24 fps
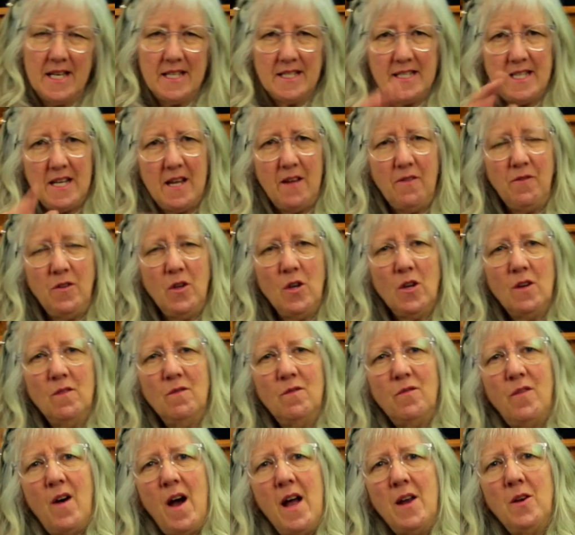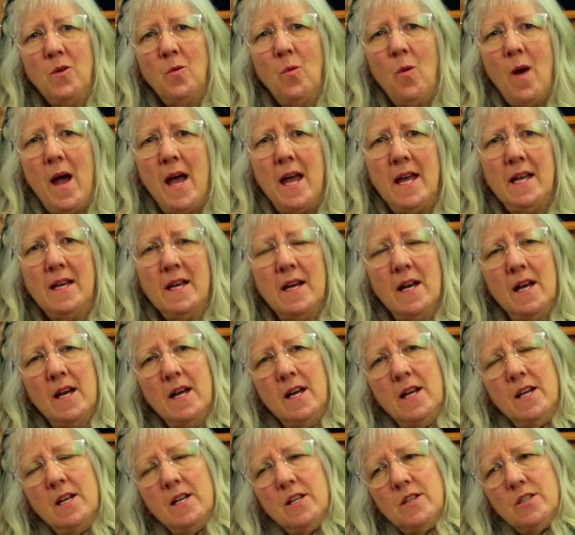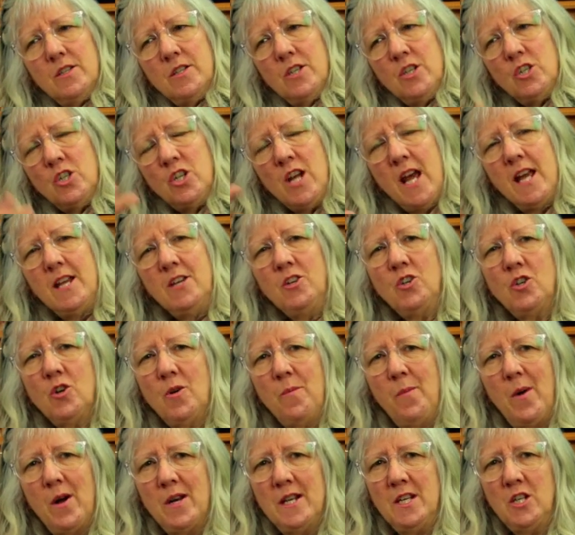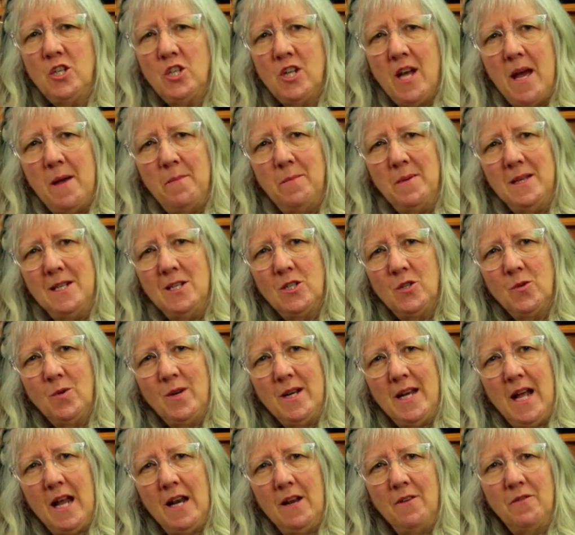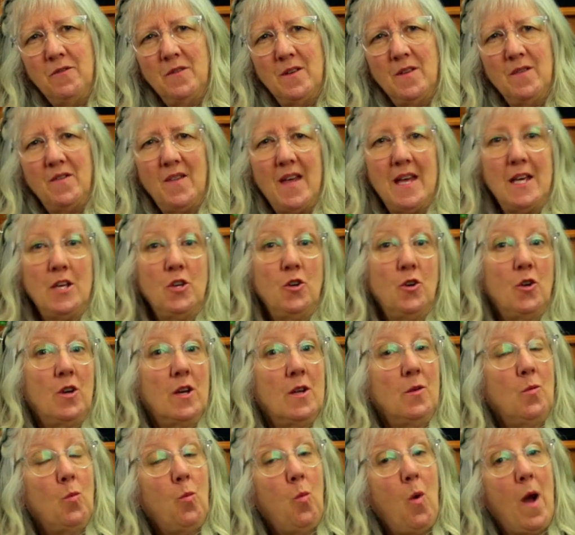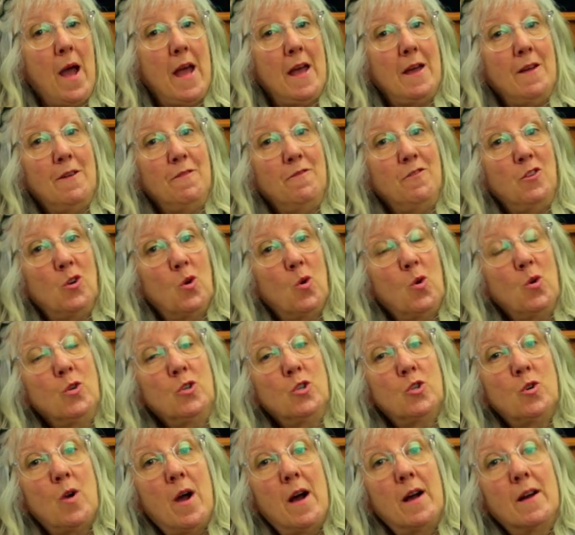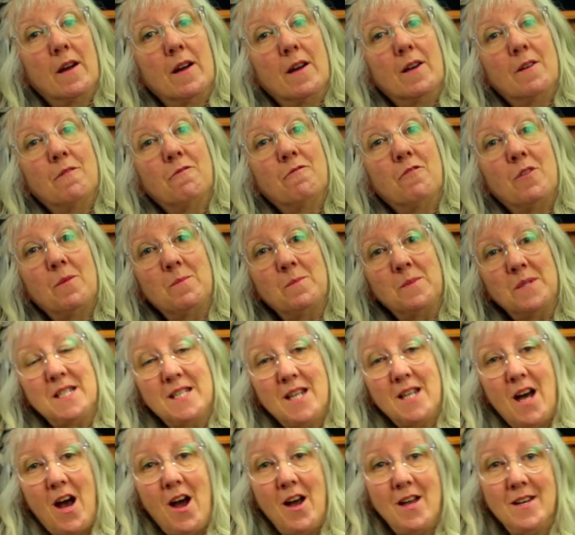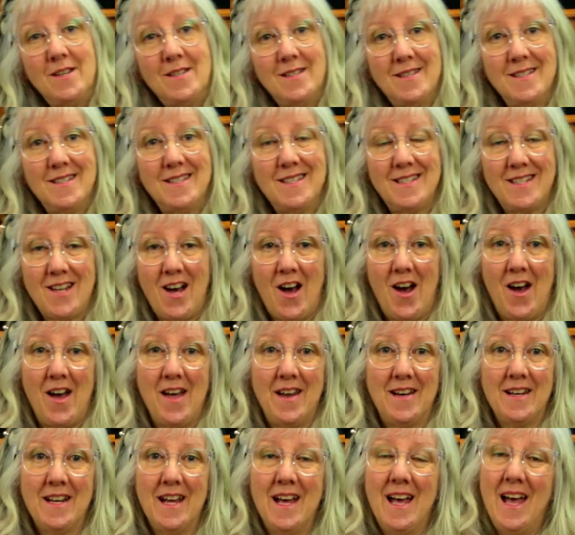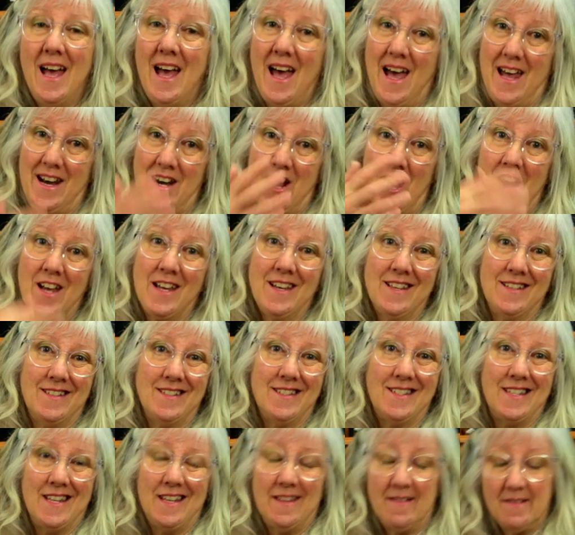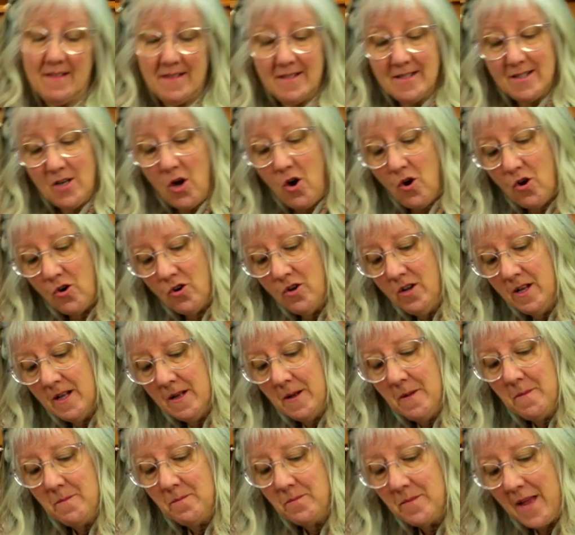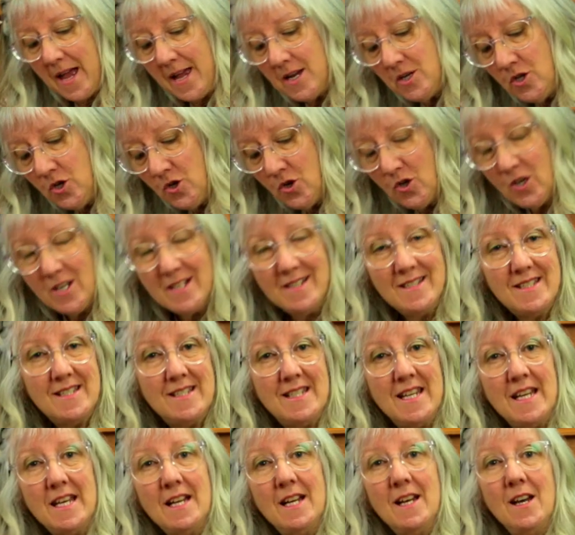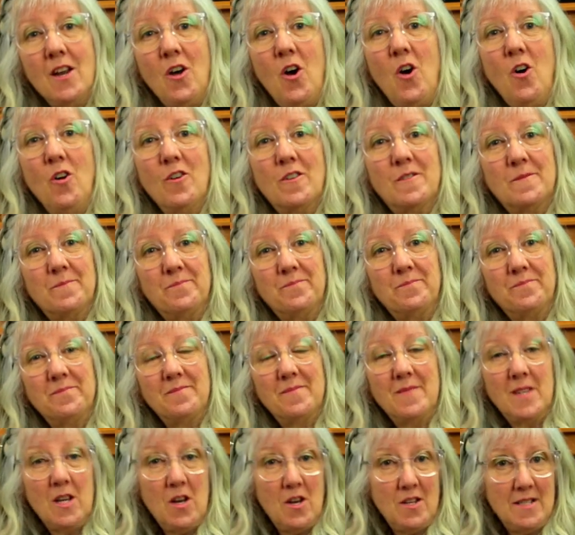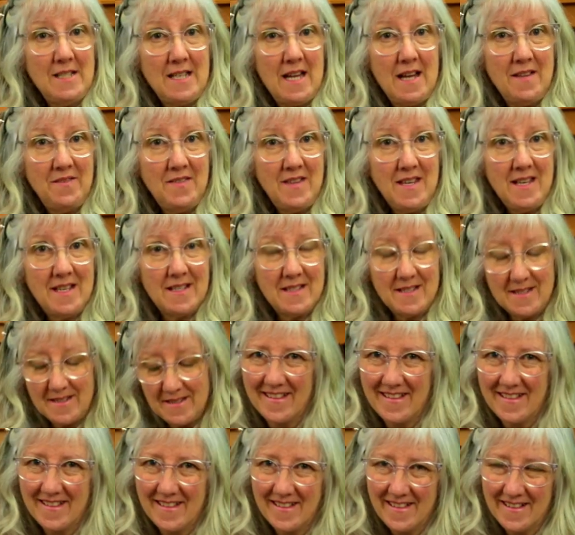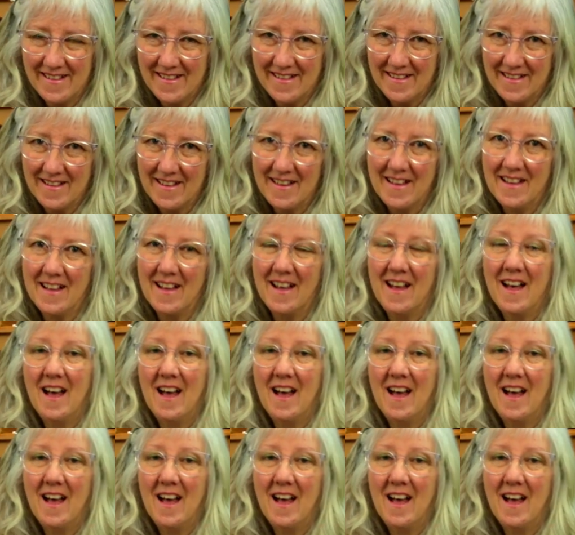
See if you can find a way to change your body shape into an elephant that you can wave your trunk from side to side. And I can sing the song and you can sing along. It goes like this.